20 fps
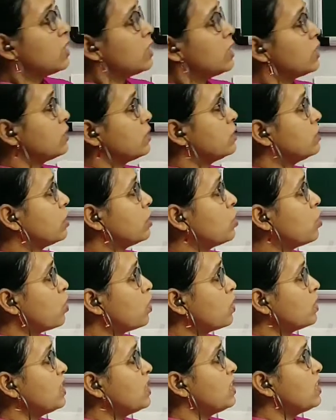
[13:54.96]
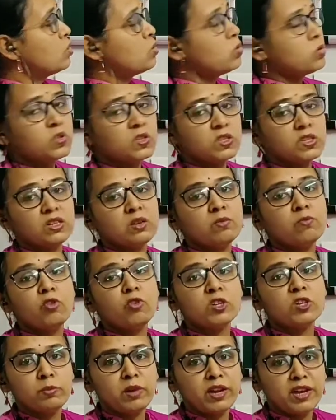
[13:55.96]
ecosystem was being
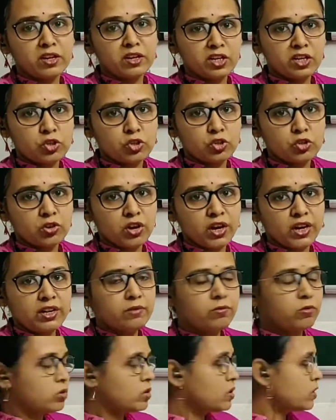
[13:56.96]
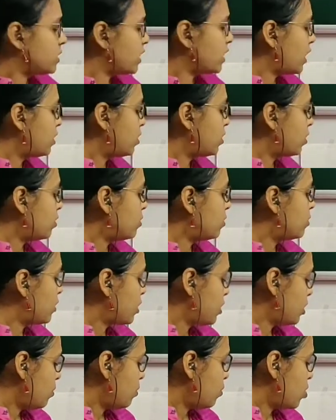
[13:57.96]
destroyed for the sake of
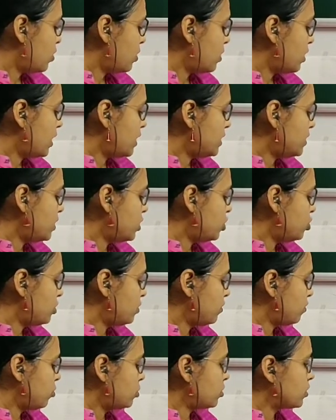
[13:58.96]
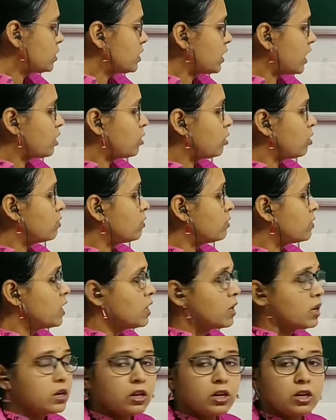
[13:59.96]
modernization, for the sake of
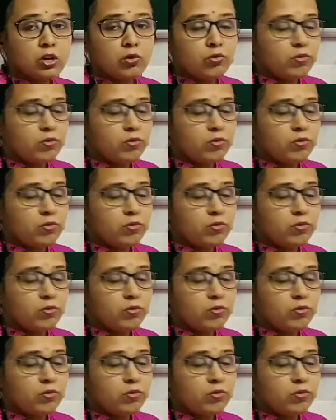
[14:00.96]
renovation.